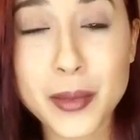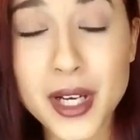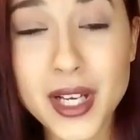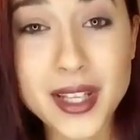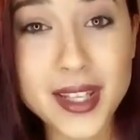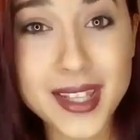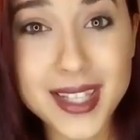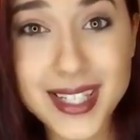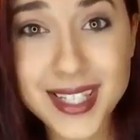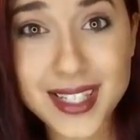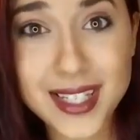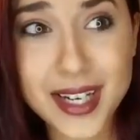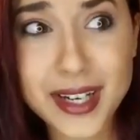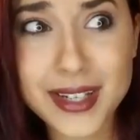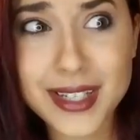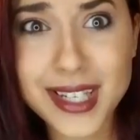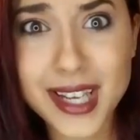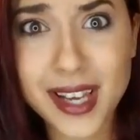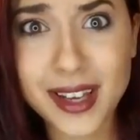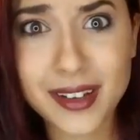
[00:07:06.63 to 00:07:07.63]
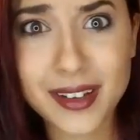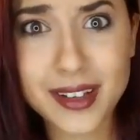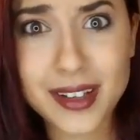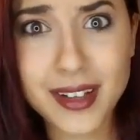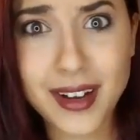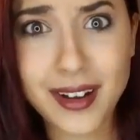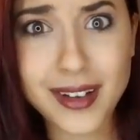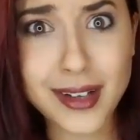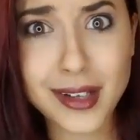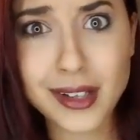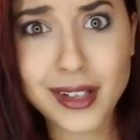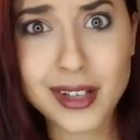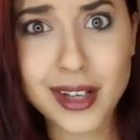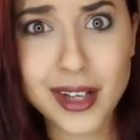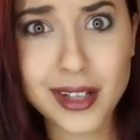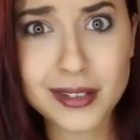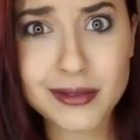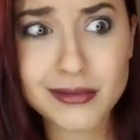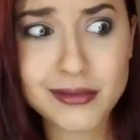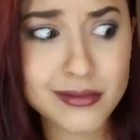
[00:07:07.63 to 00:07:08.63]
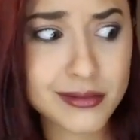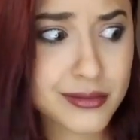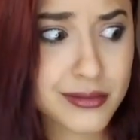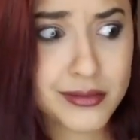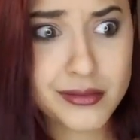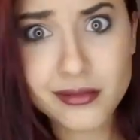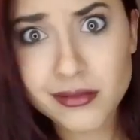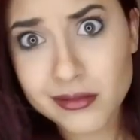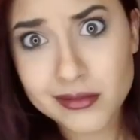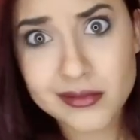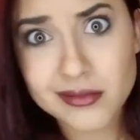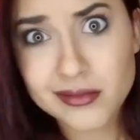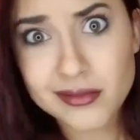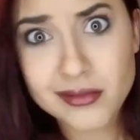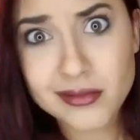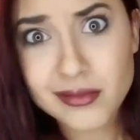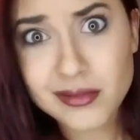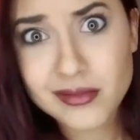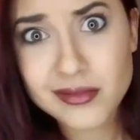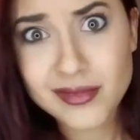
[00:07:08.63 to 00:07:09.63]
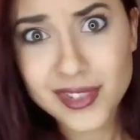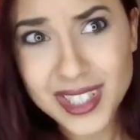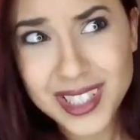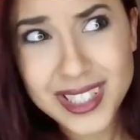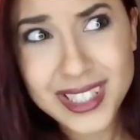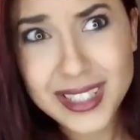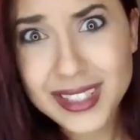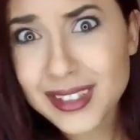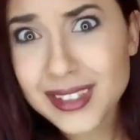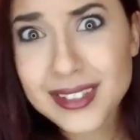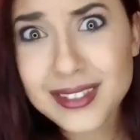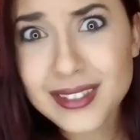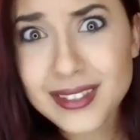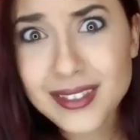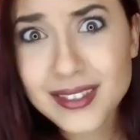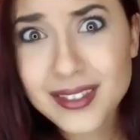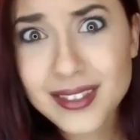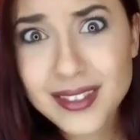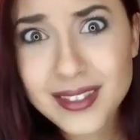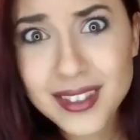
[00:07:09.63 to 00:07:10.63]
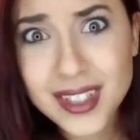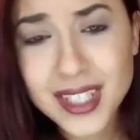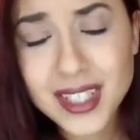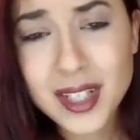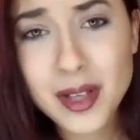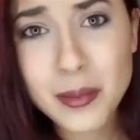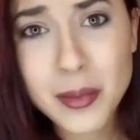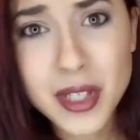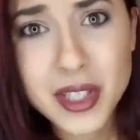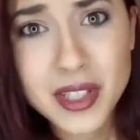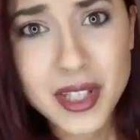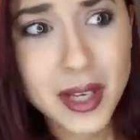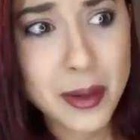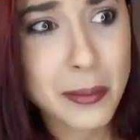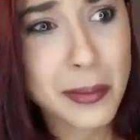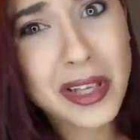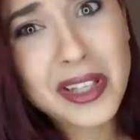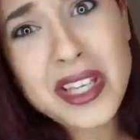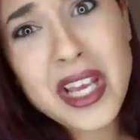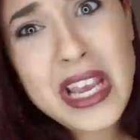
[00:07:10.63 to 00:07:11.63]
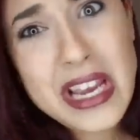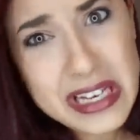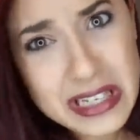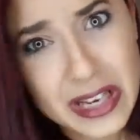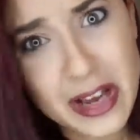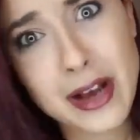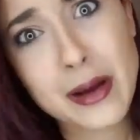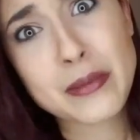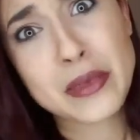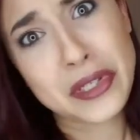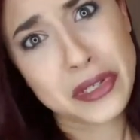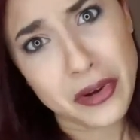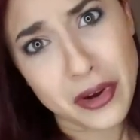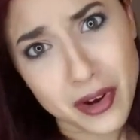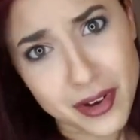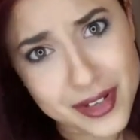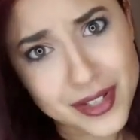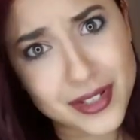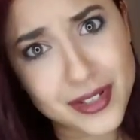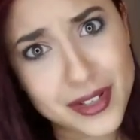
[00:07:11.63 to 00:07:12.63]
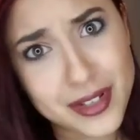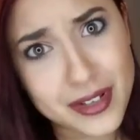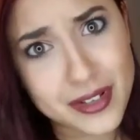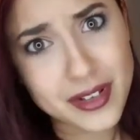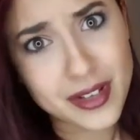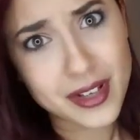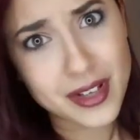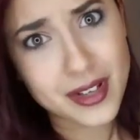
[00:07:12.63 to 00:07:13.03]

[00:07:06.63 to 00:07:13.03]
But this entire set, nine ninety-nine. Really? That's how much like my tank tops cost.